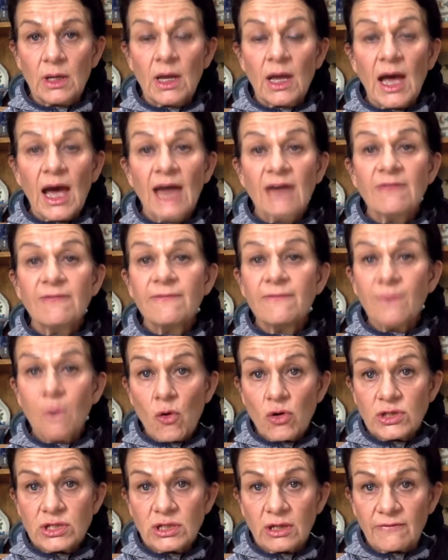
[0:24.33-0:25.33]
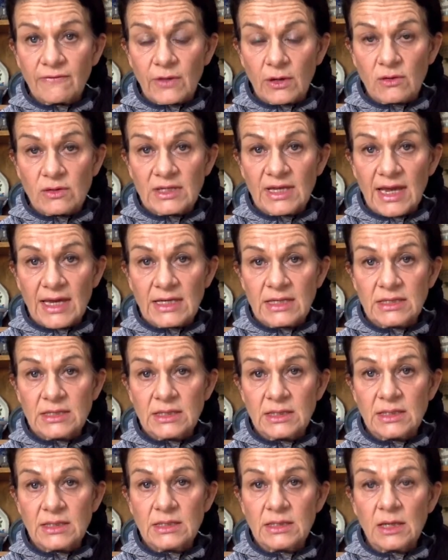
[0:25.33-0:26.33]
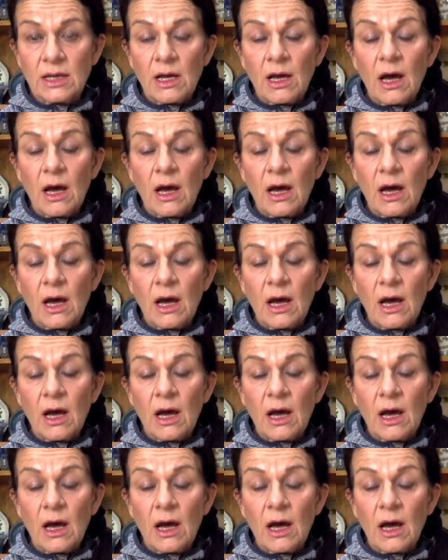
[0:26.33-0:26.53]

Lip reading: and 40 of those cases